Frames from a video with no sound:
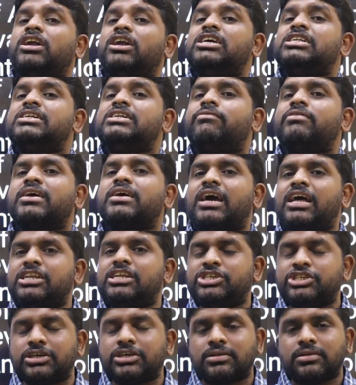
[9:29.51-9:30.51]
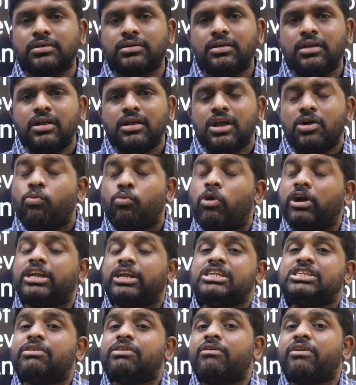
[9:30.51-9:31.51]
what is our culture,
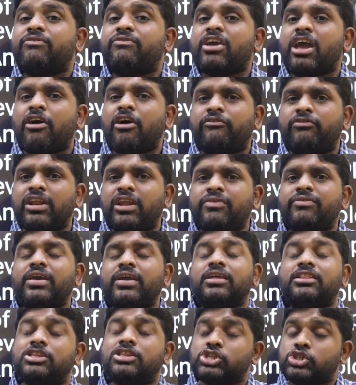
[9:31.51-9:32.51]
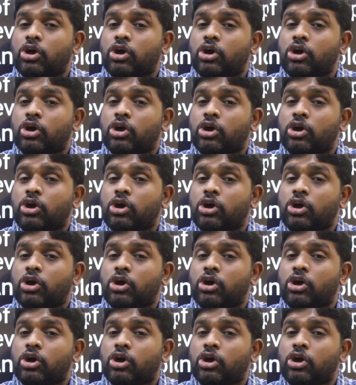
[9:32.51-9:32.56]
what is our way of living.